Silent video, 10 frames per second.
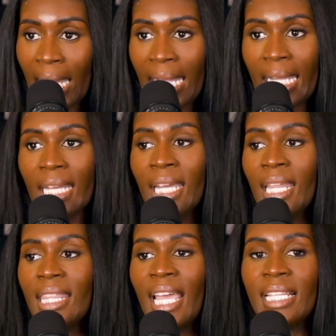like,
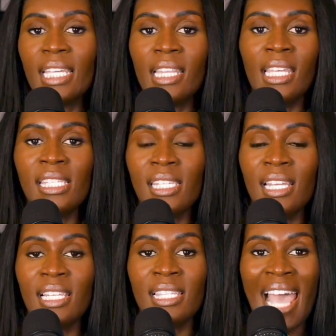they did this
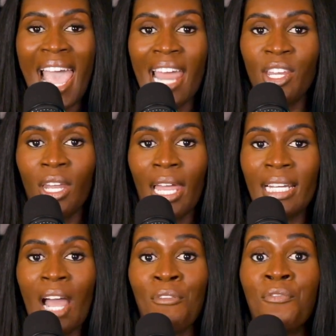and they did that, and you're
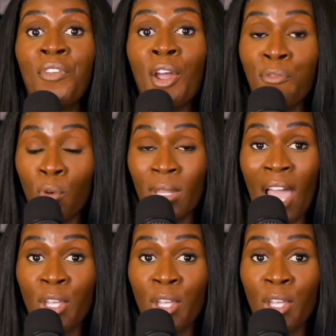like now fearful.